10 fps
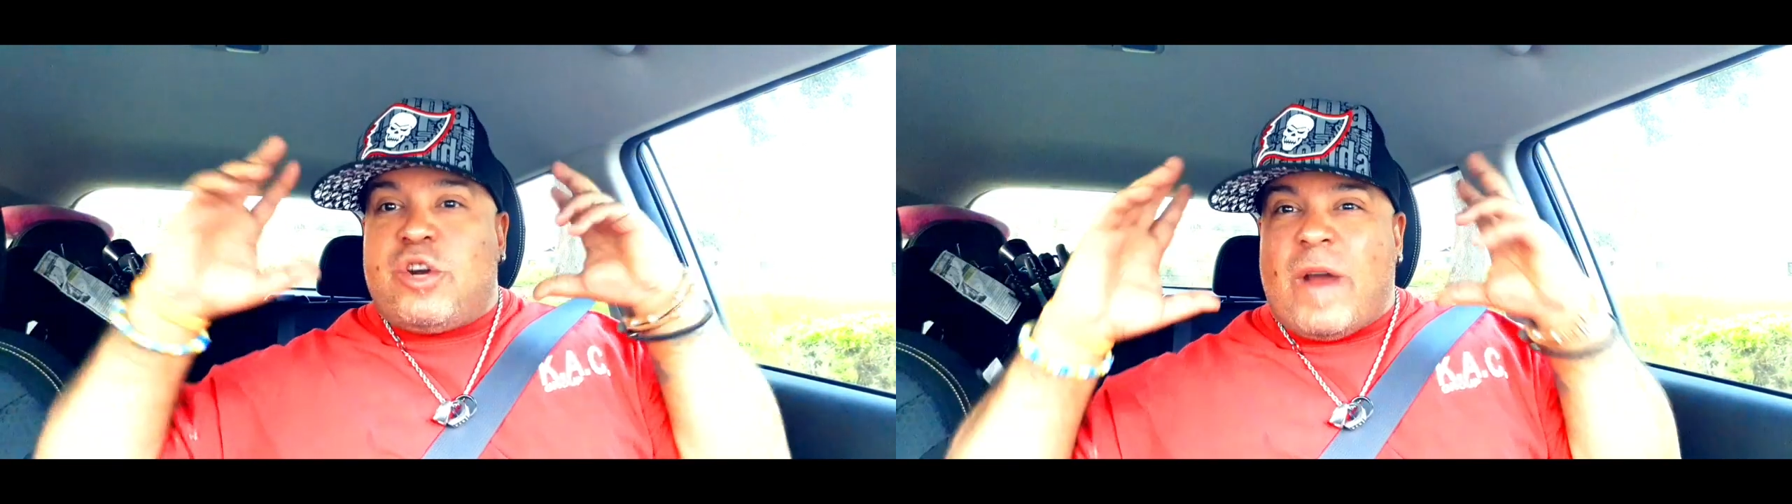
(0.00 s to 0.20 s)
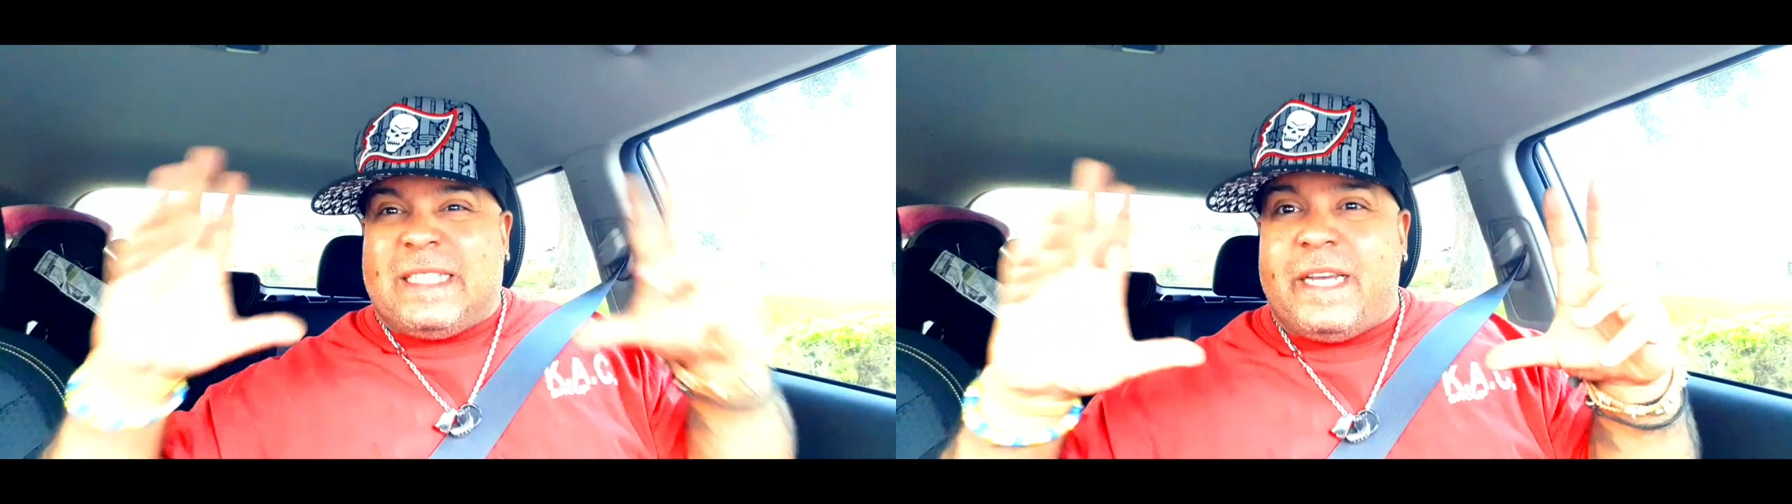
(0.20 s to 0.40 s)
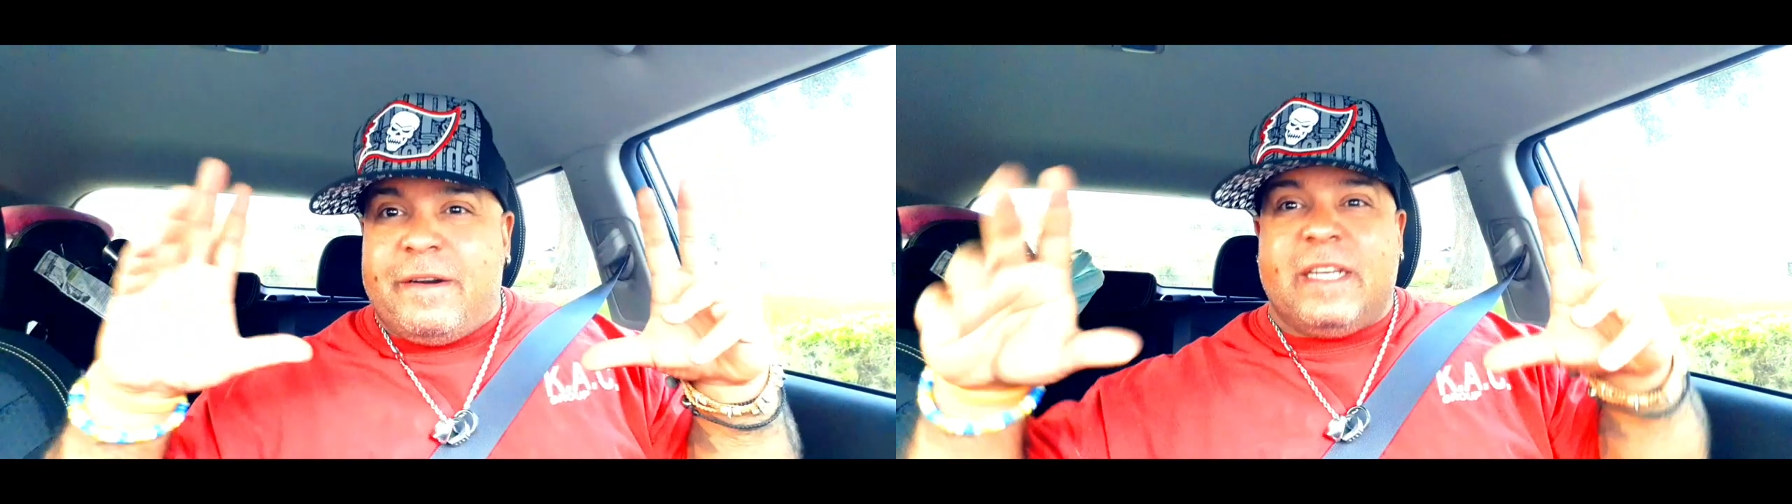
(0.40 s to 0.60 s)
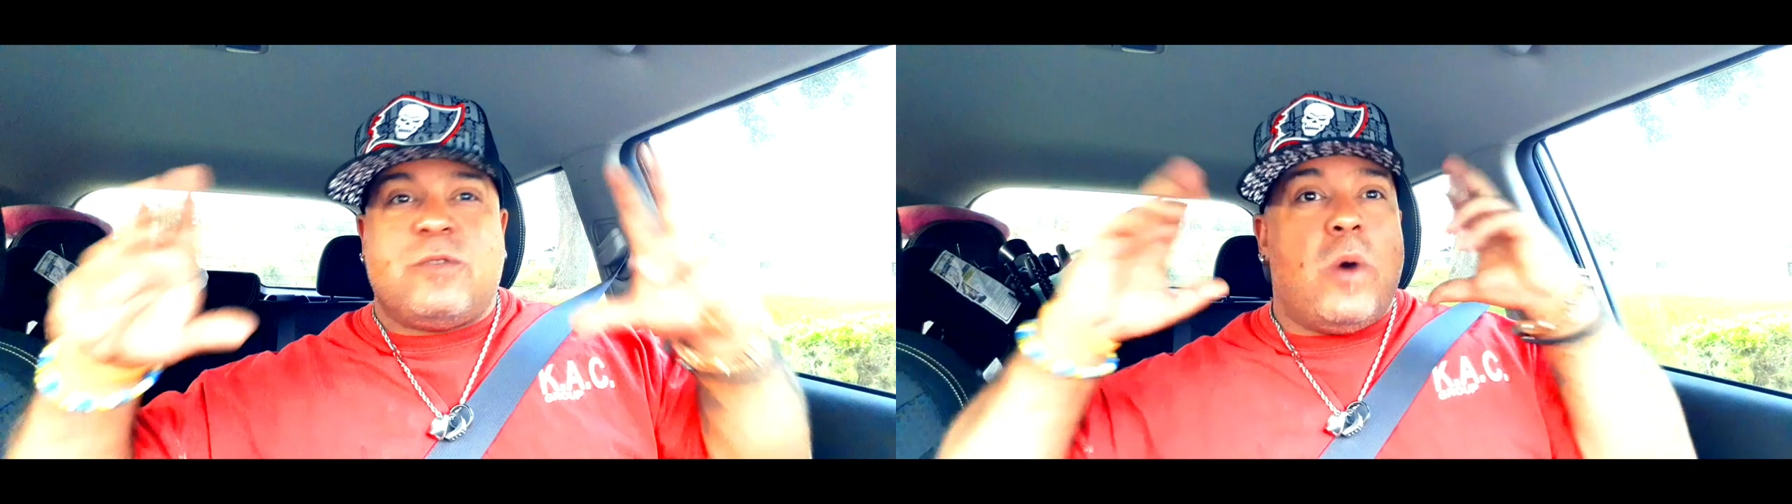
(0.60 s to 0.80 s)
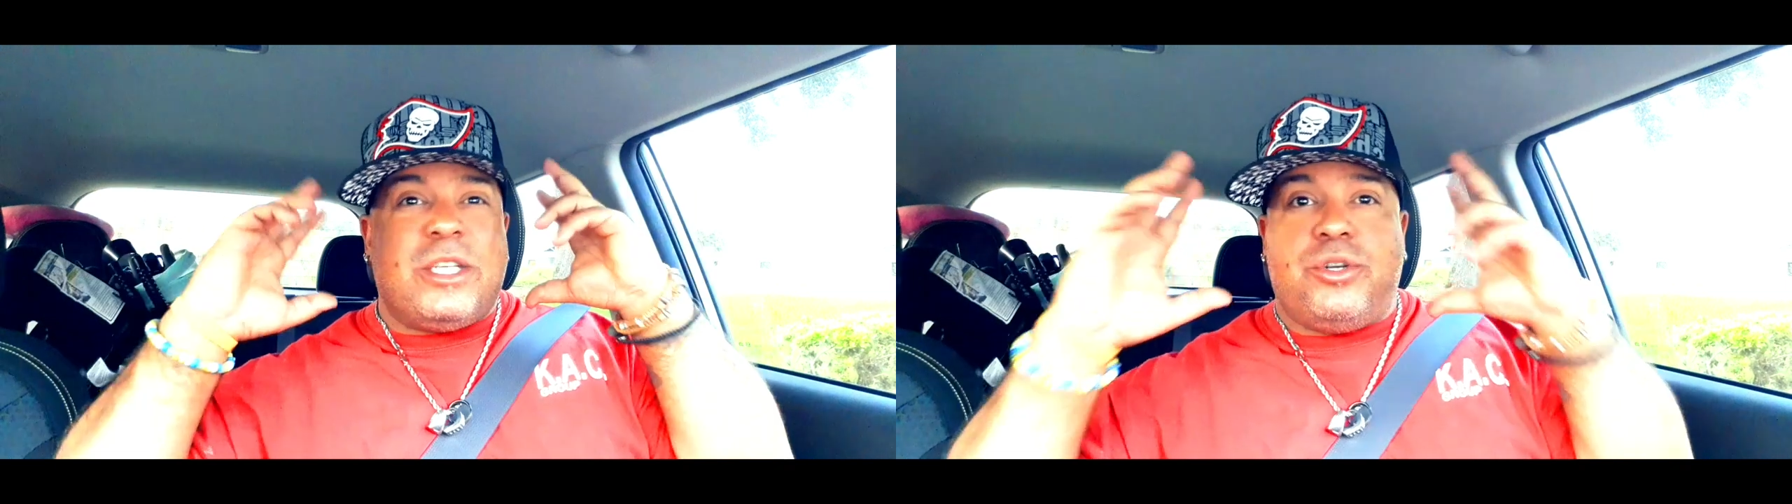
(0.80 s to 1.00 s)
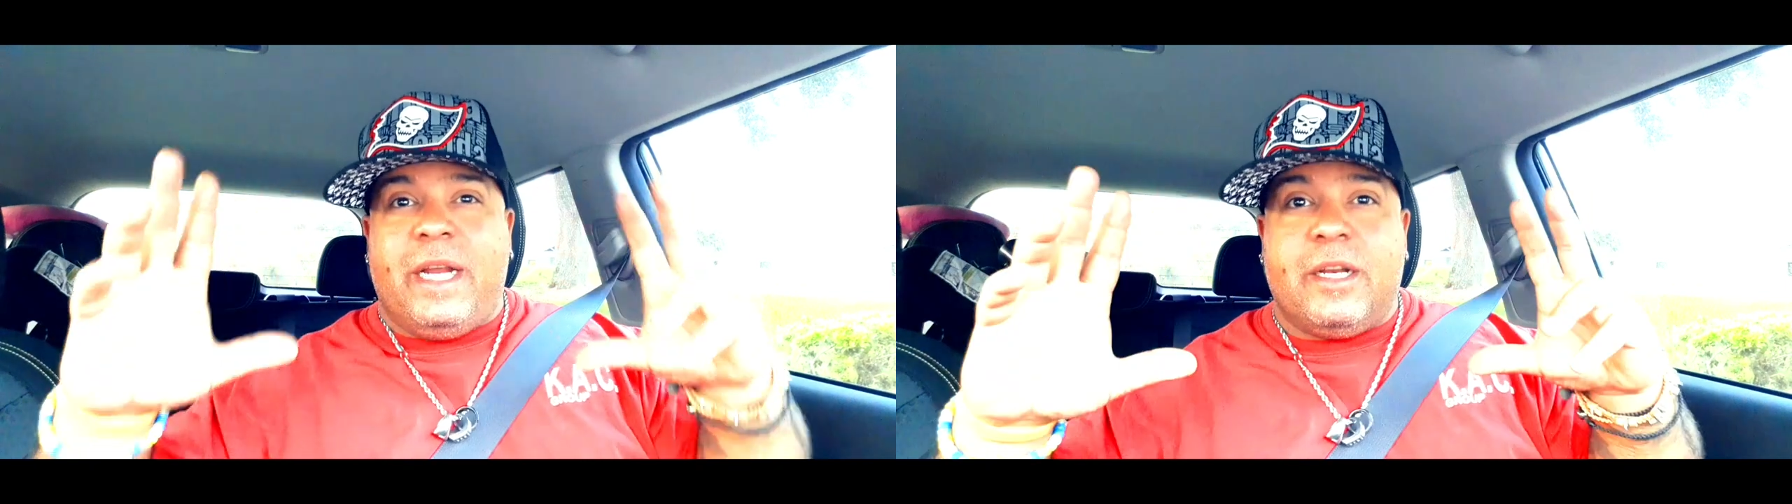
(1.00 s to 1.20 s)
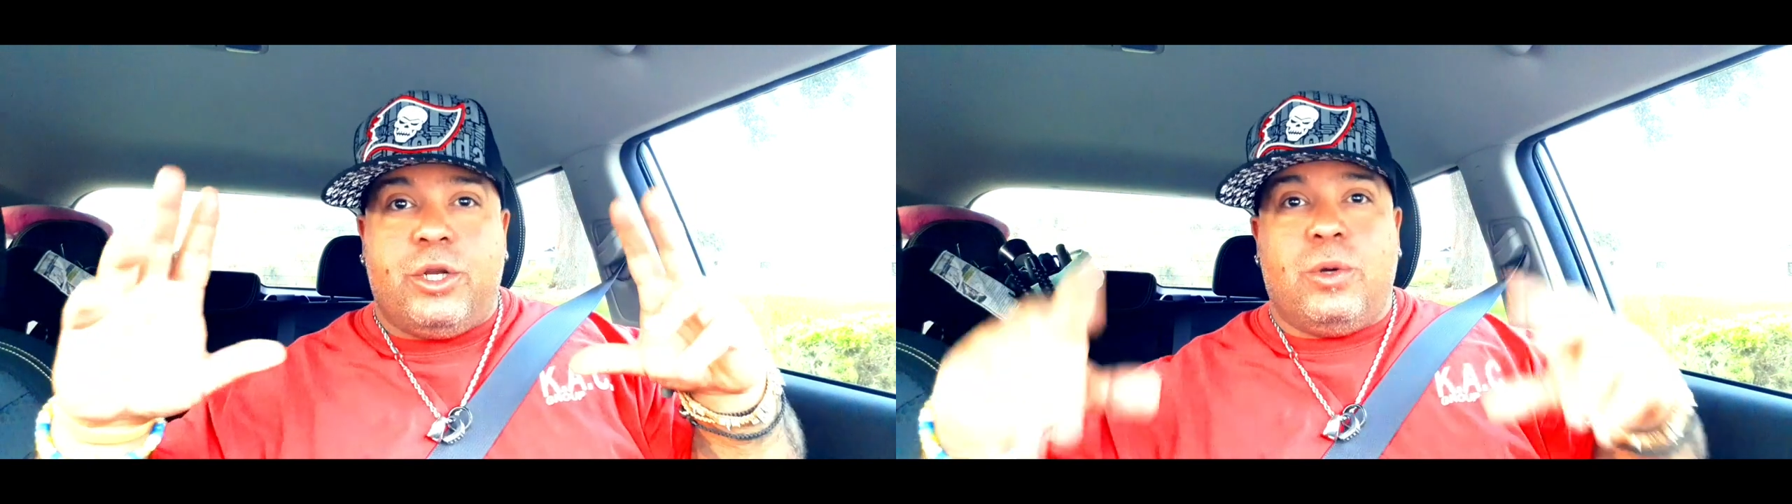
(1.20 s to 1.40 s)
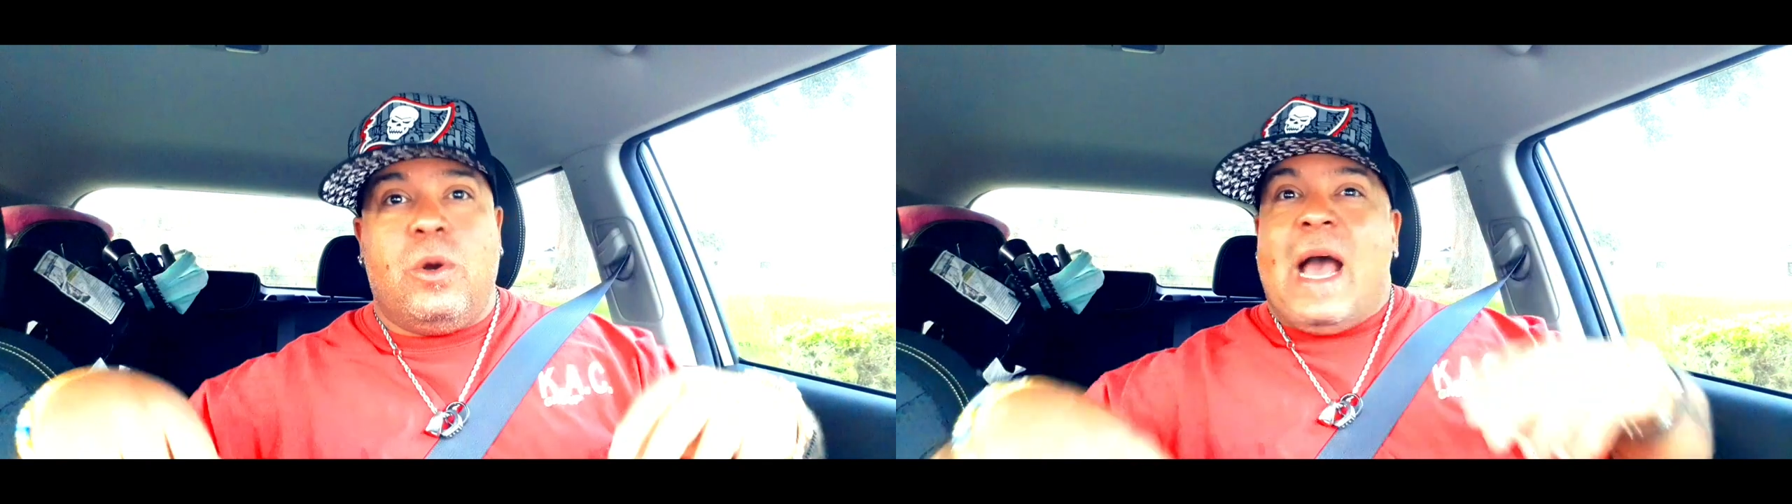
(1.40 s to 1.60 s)
criterias, what you need
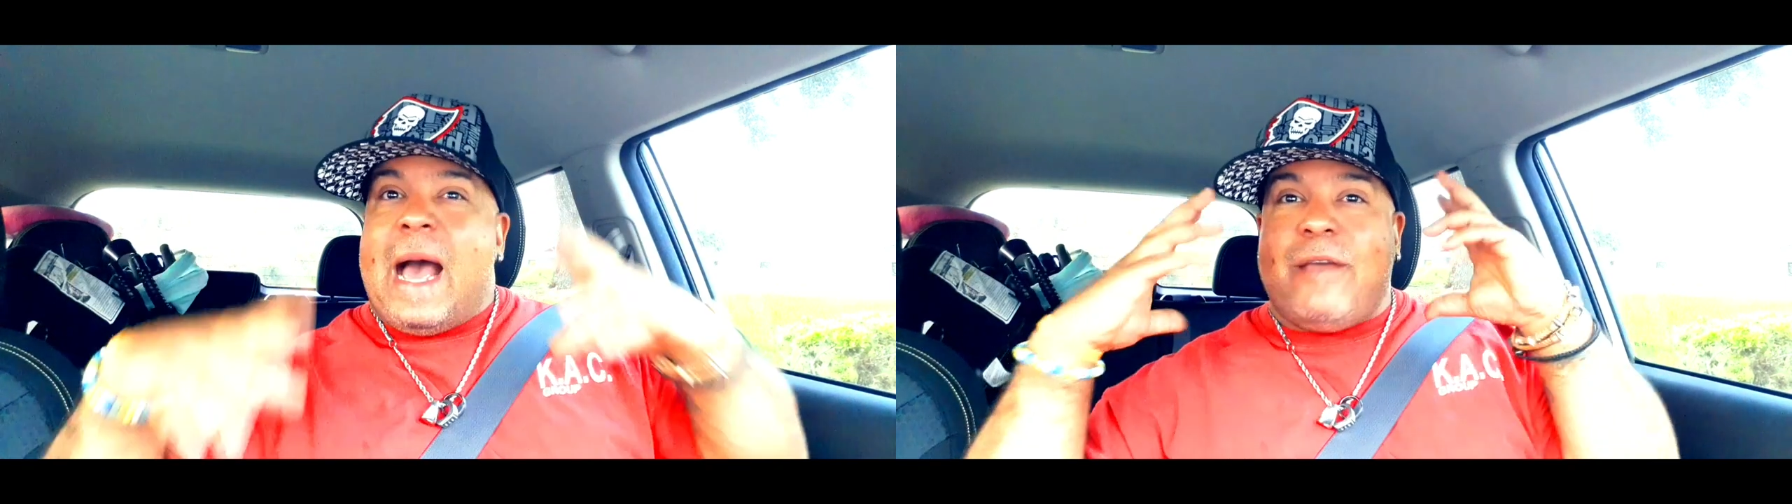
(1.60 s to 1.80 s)
to do,